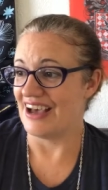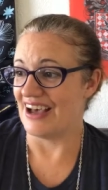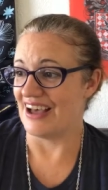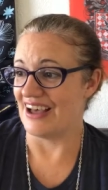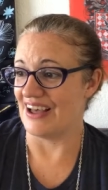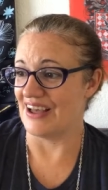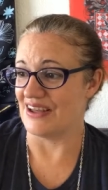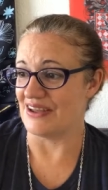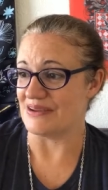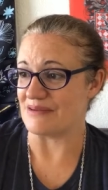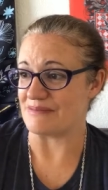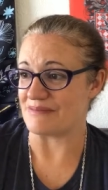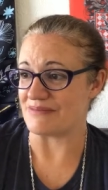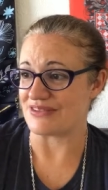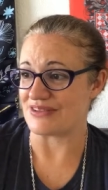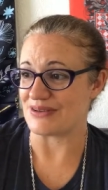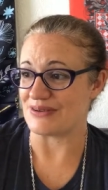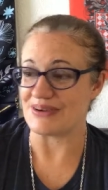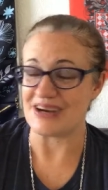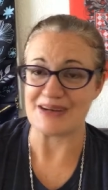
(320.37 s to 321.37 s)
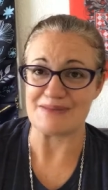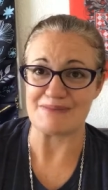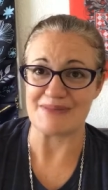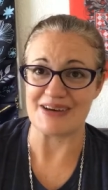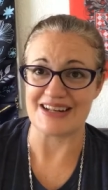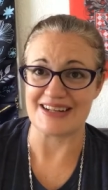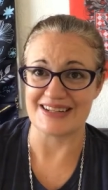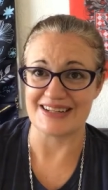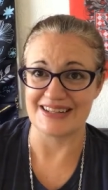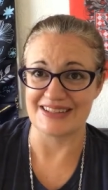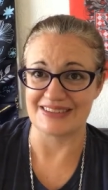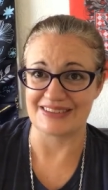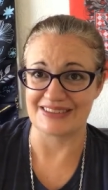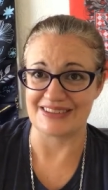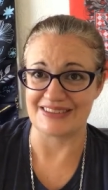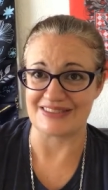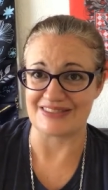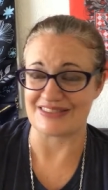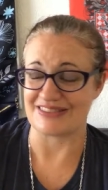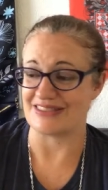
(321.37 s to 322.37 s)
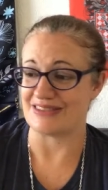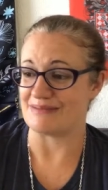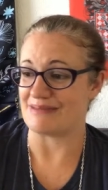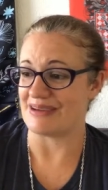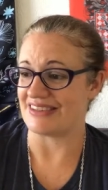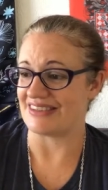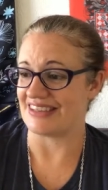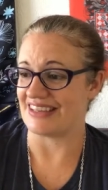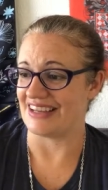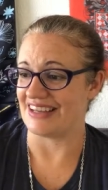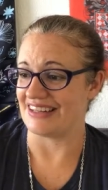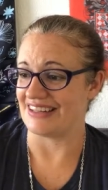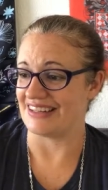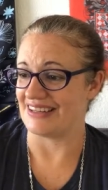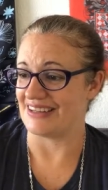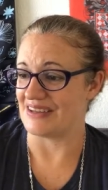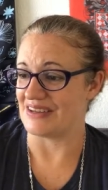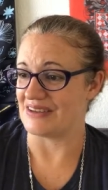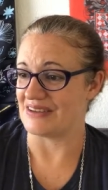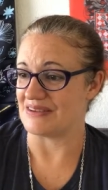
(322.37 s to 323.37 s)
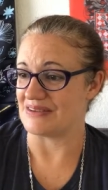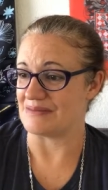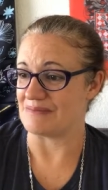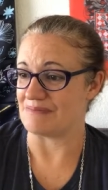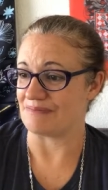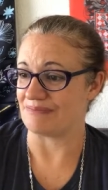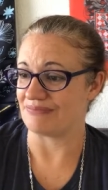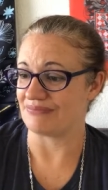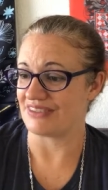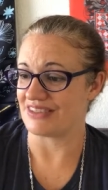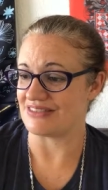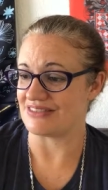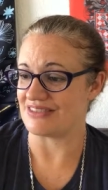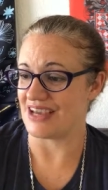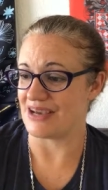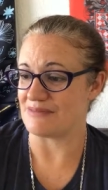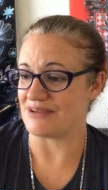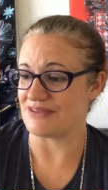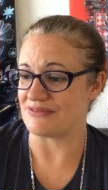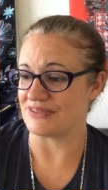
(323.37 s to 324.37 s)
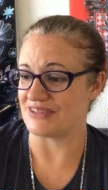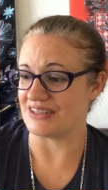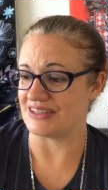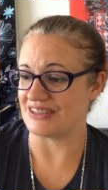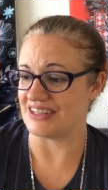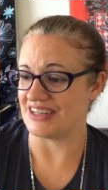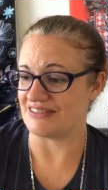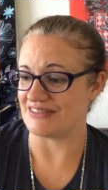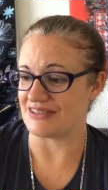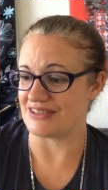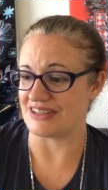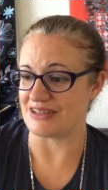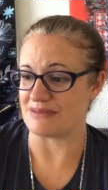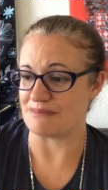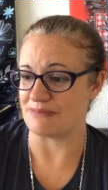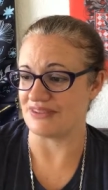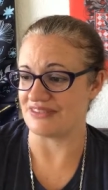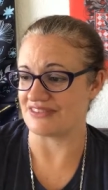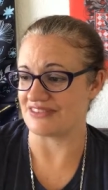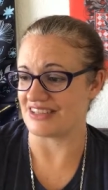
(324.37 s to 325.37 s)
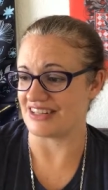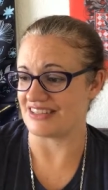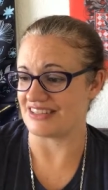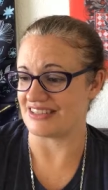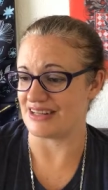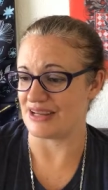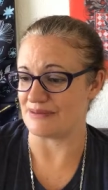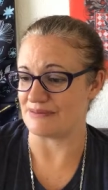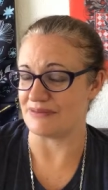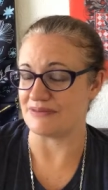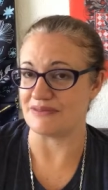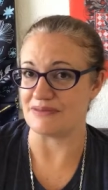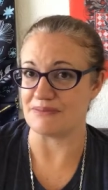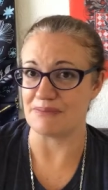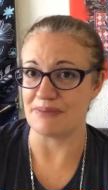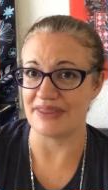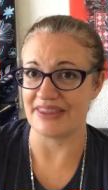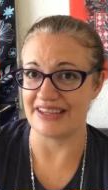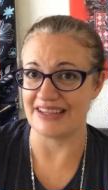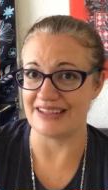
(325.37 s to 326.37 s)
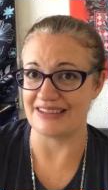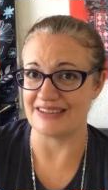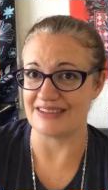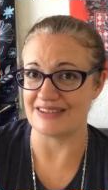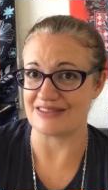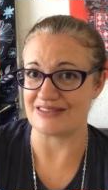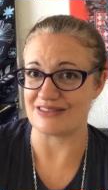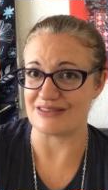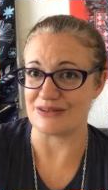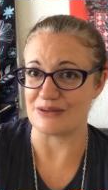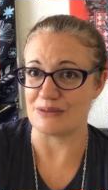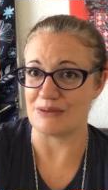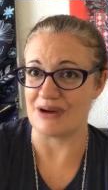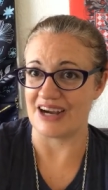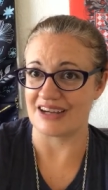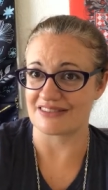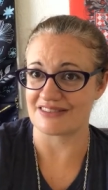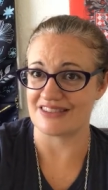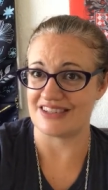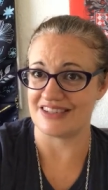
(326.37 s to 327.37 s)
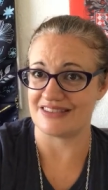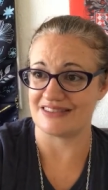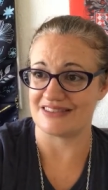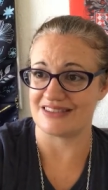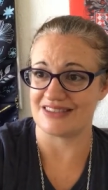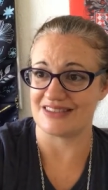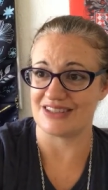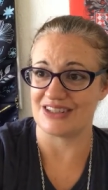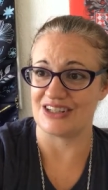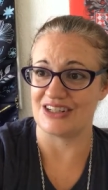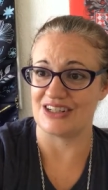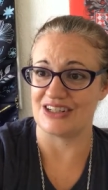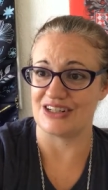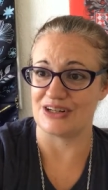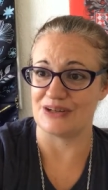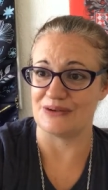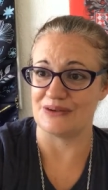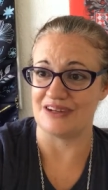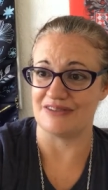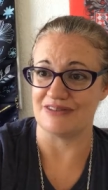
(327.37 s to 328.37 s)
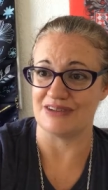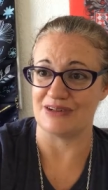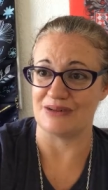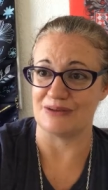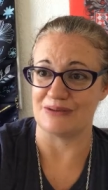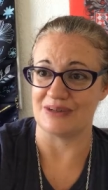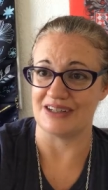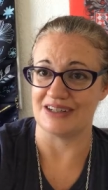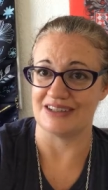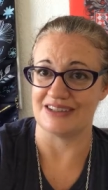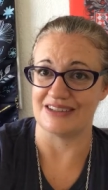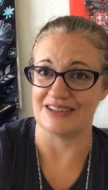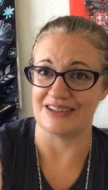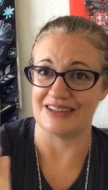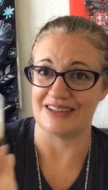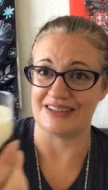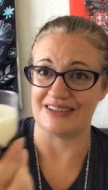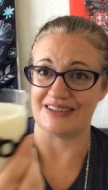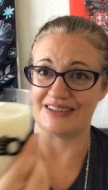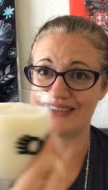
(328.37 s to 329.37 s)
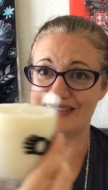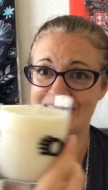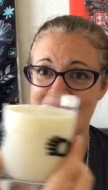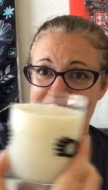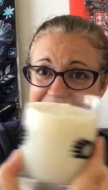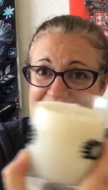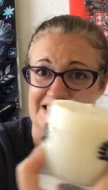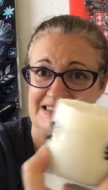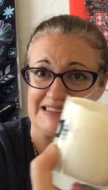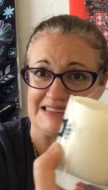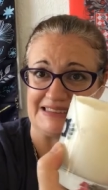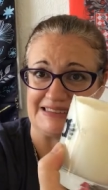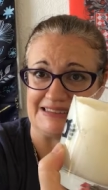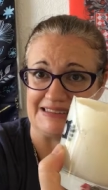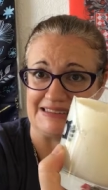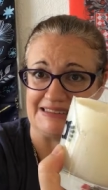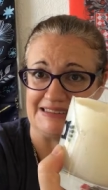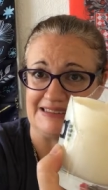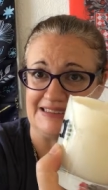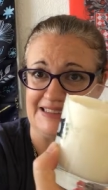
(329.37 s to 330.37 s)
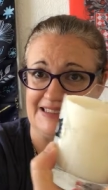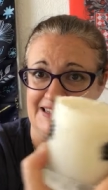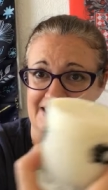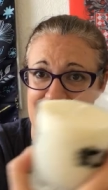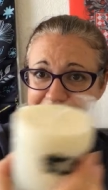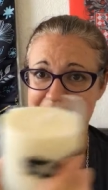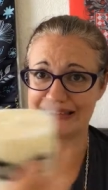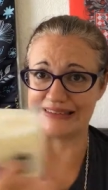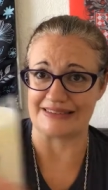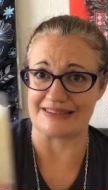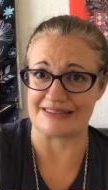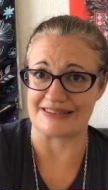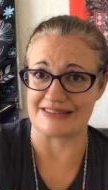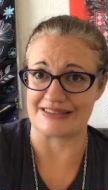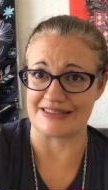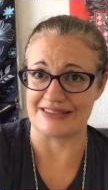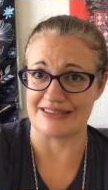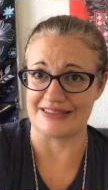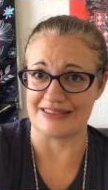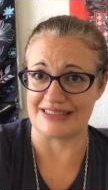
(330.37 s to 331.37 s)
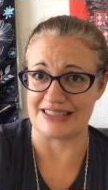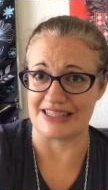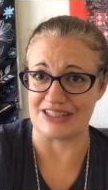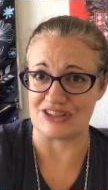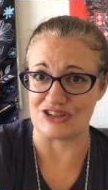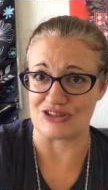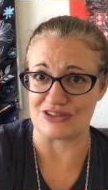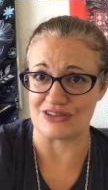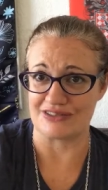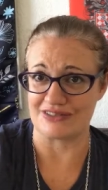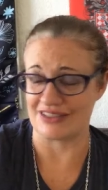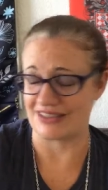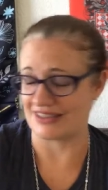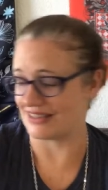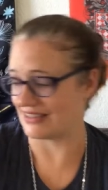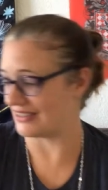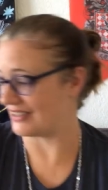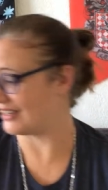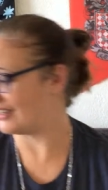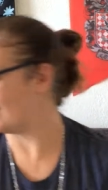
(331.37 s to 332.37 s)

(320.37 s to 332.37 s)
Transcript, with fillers: Um, so I'm a little concerned about that. Um, so I'm definitely gonna have to like put this on top of a plate so the wax doesn't go everywhere and yeah, it's a little dangerous, I think.